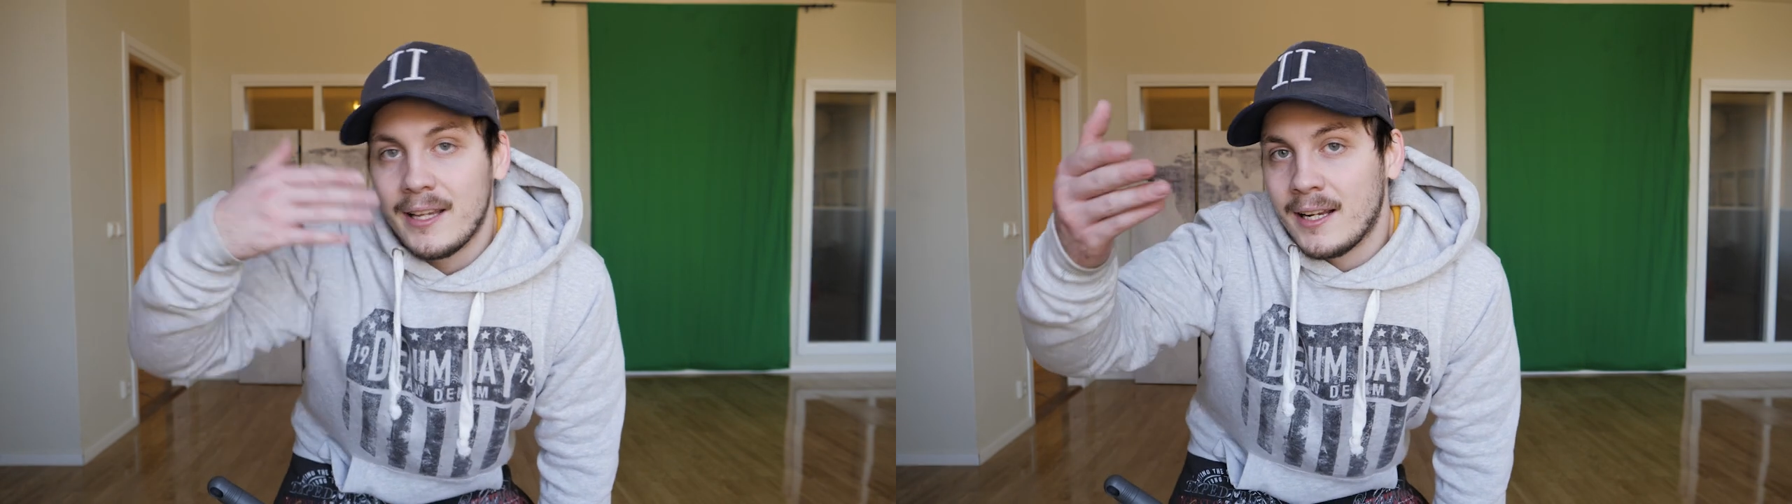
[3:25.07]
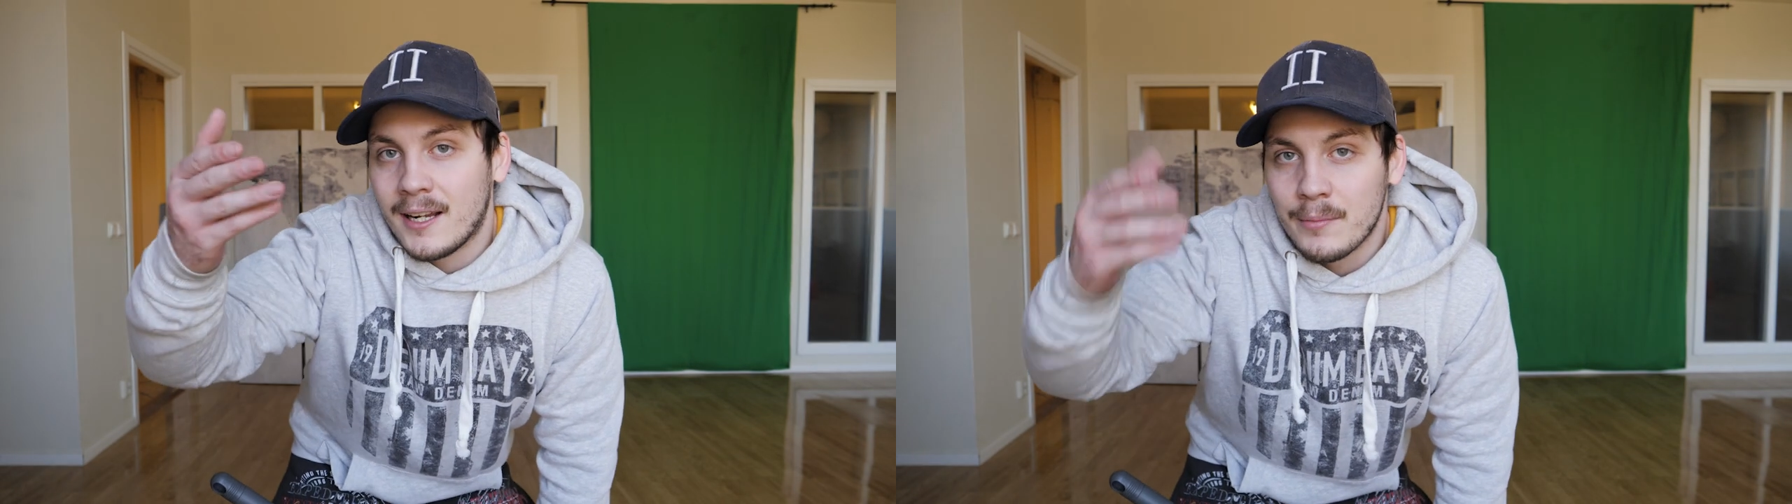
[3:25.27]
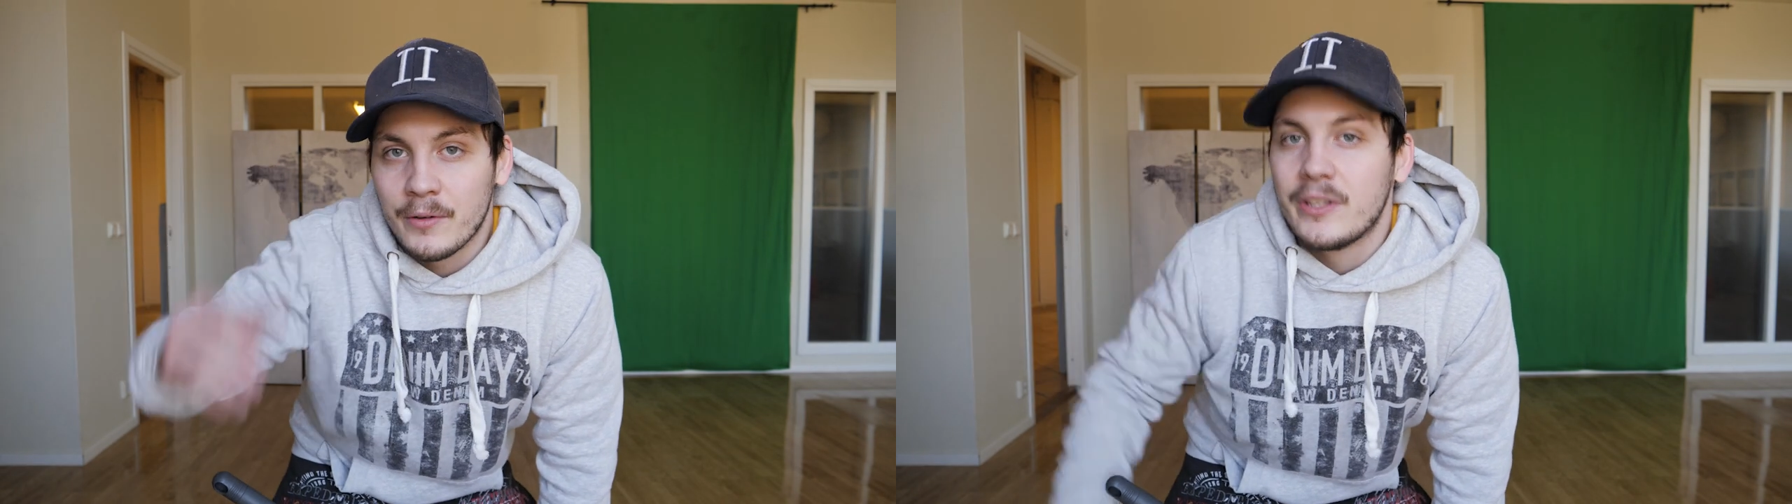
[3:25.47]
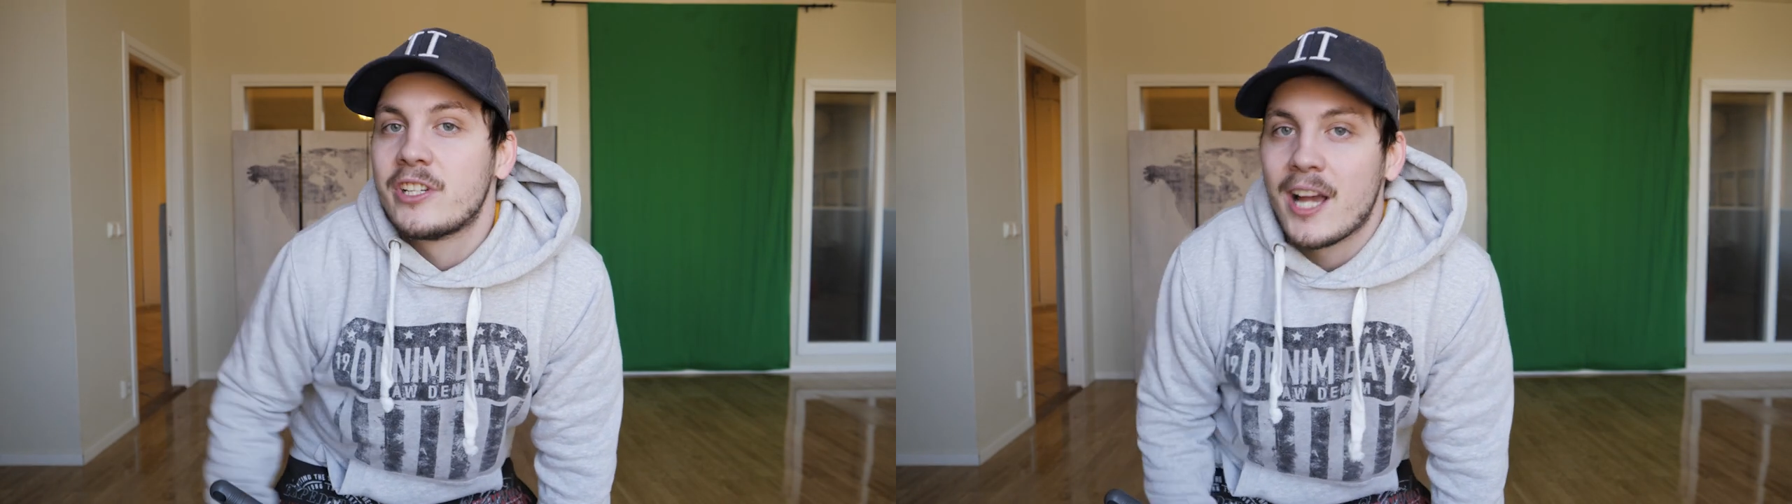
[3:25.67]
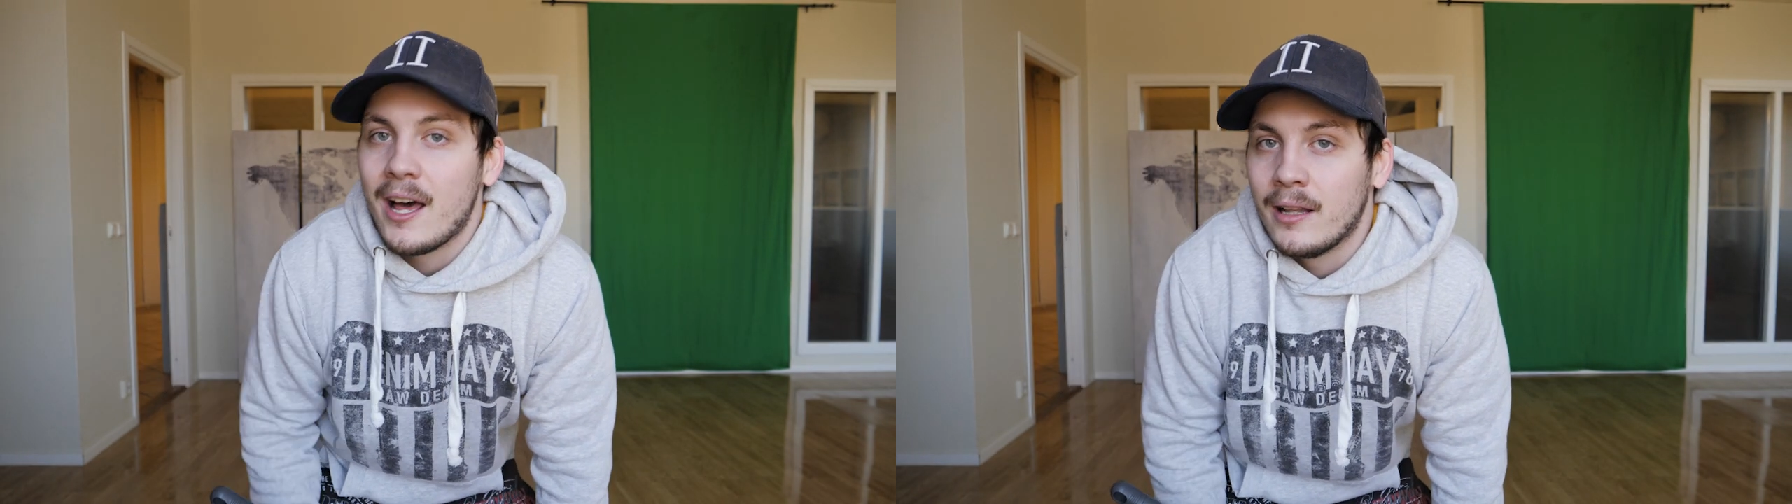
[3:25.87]
income of
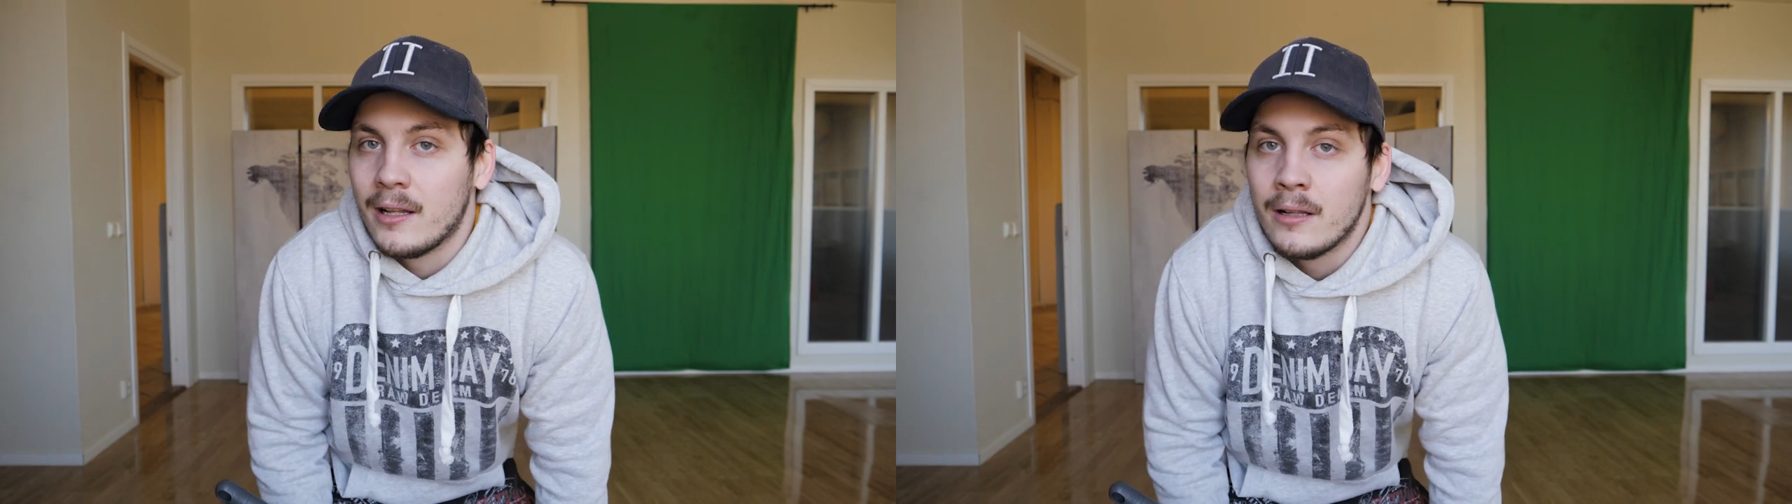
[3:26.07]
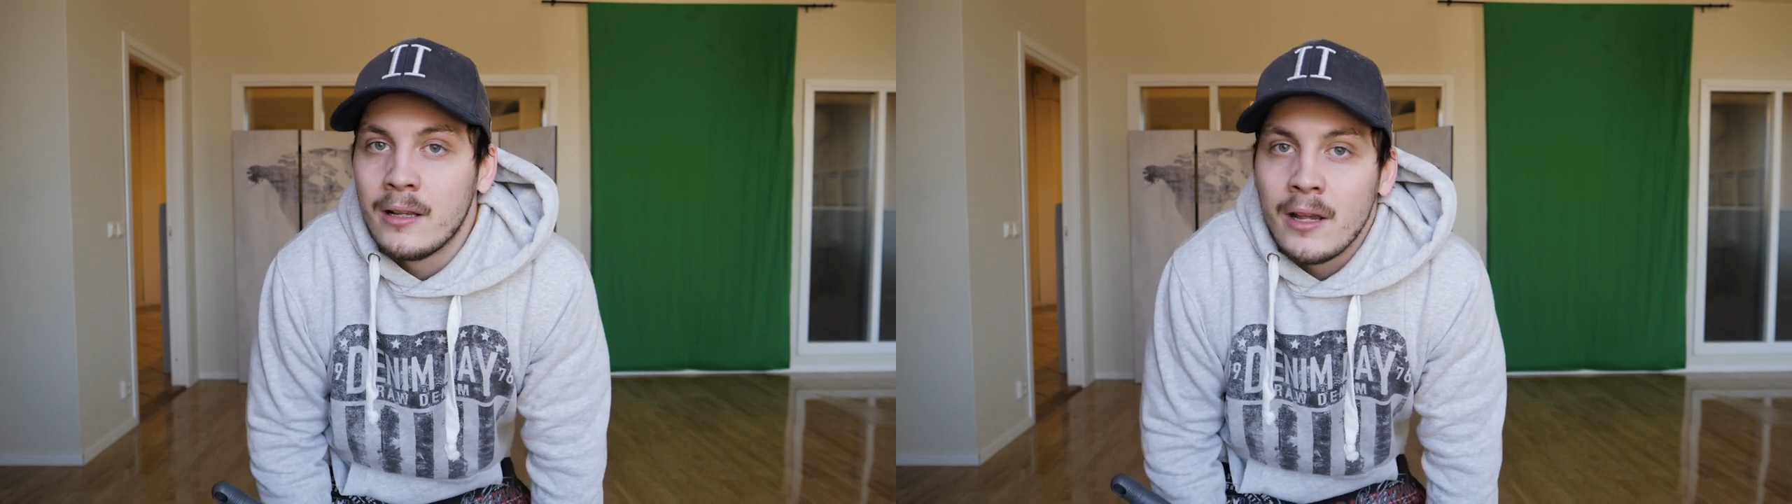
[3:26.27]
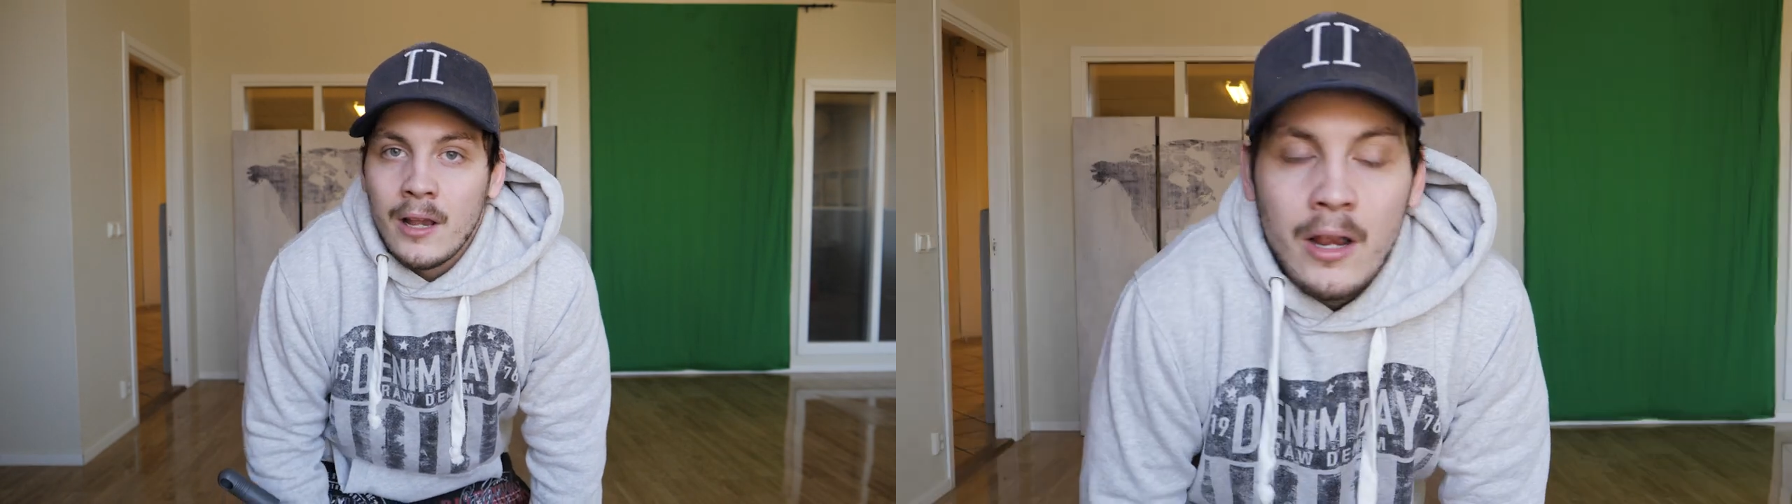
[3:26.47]
this channel